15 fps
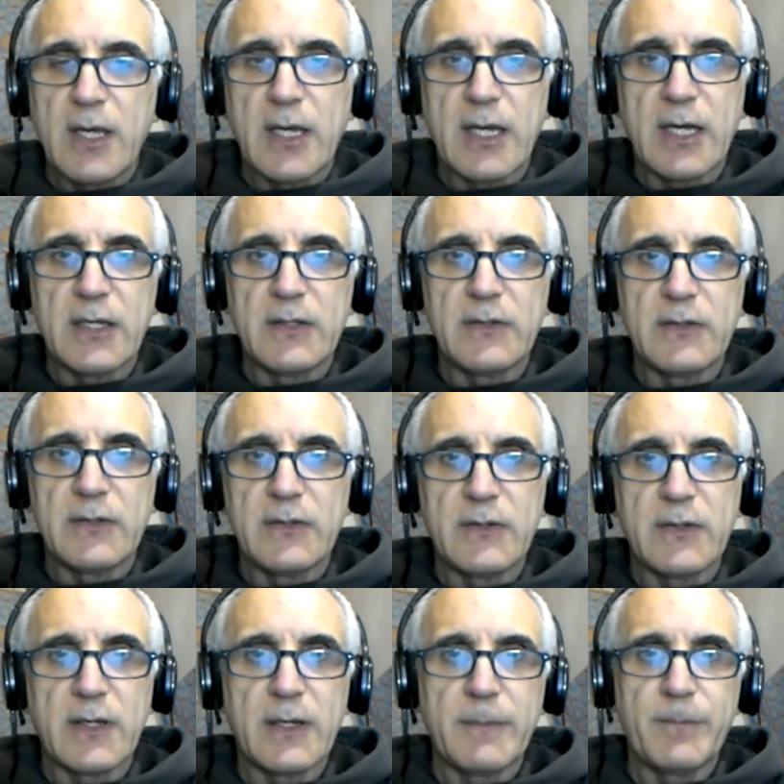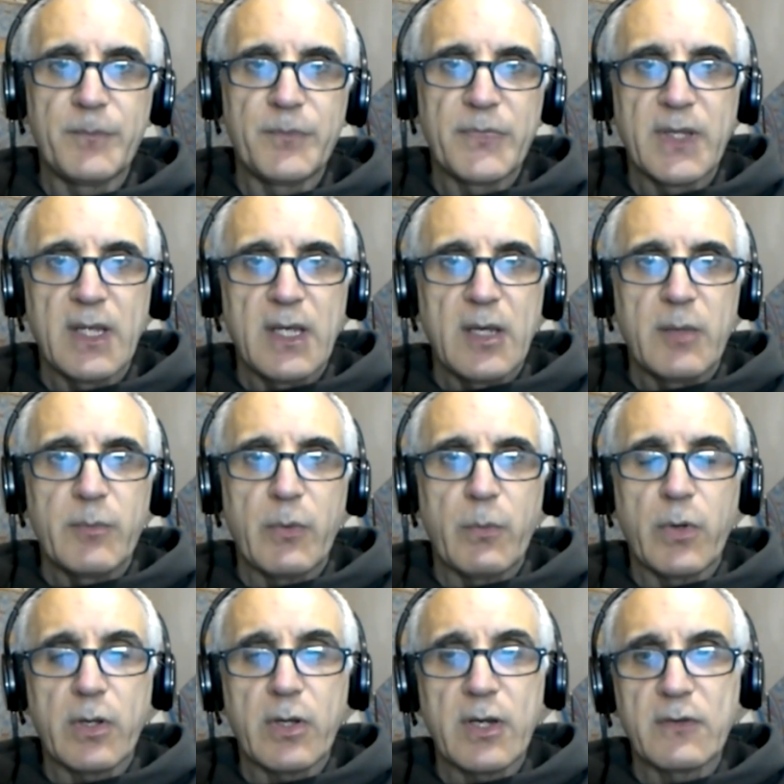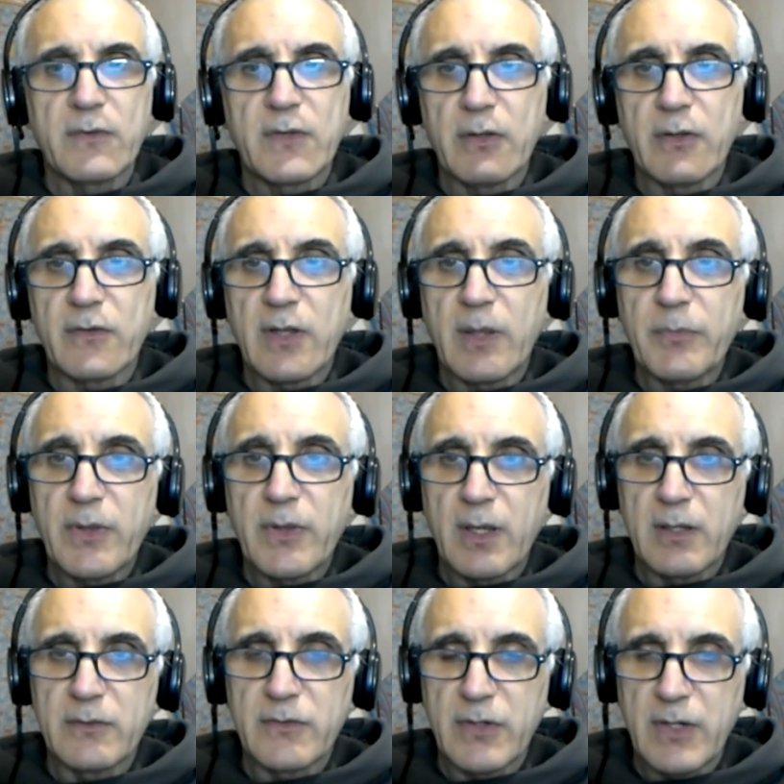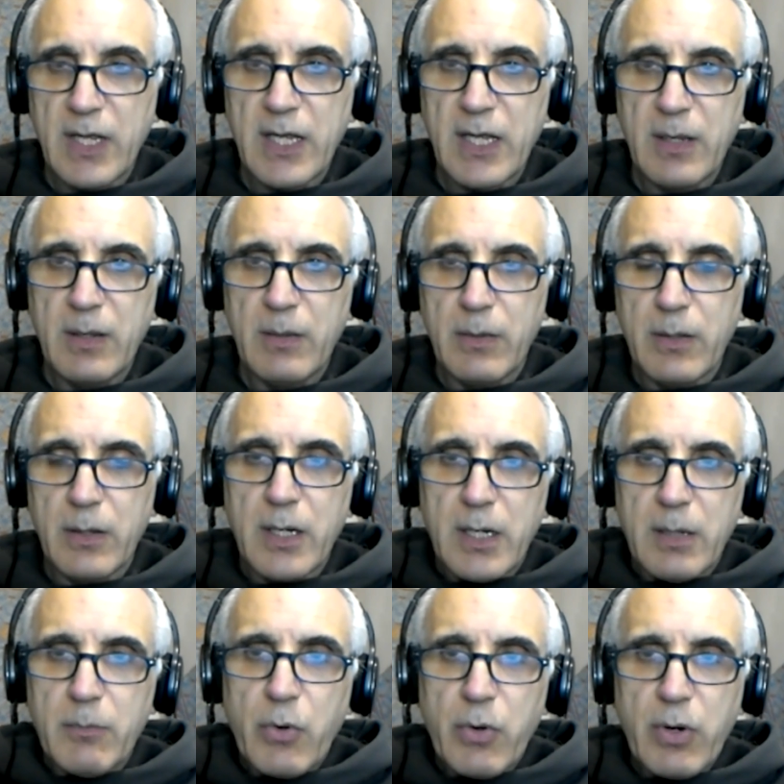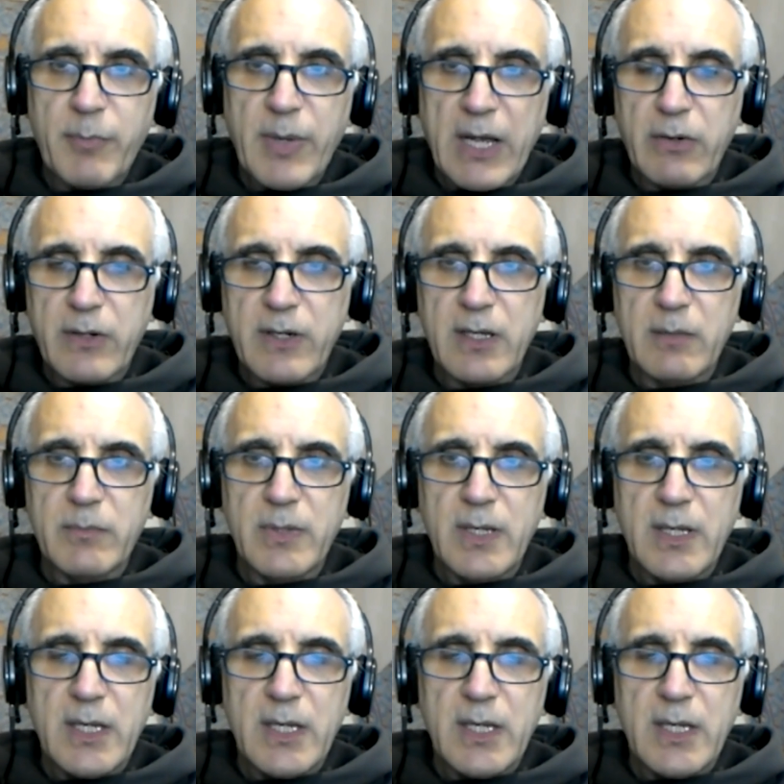And but we're going to tell you something today more about him,